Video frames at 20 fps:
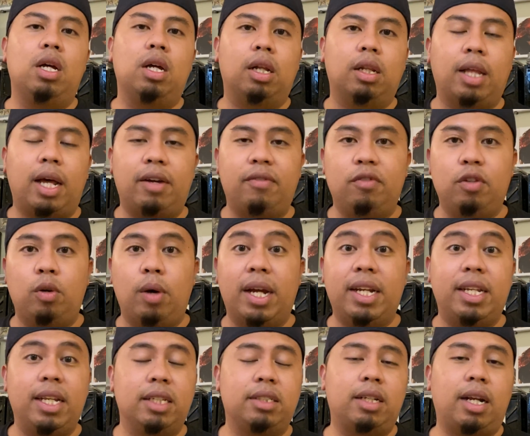a lot of new
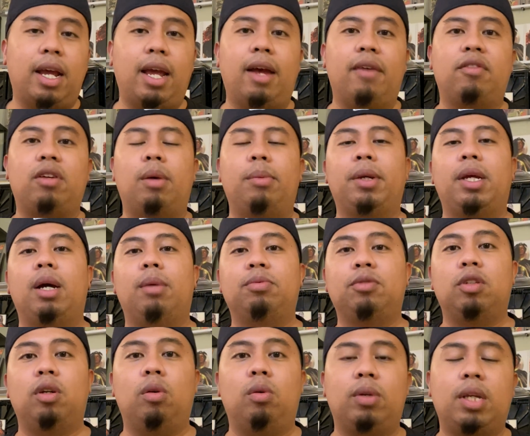ideas that I have coming up,
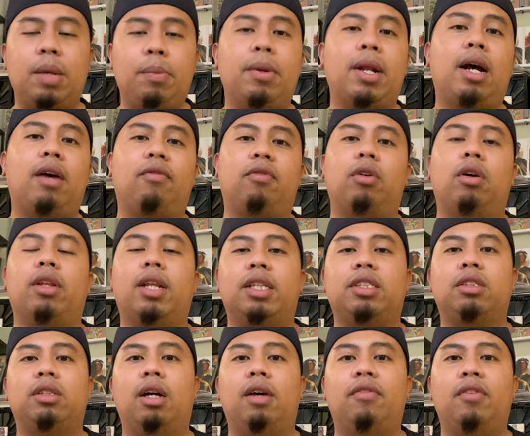so keep an eye out for all that
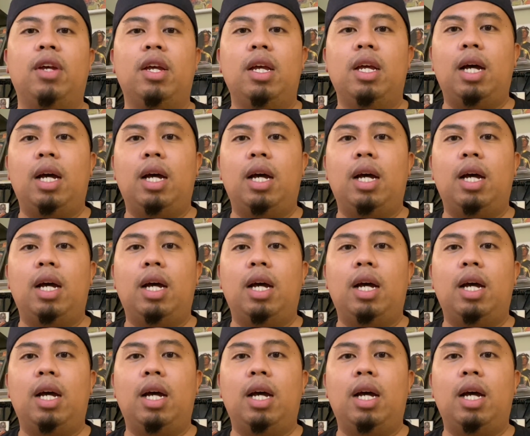stuff.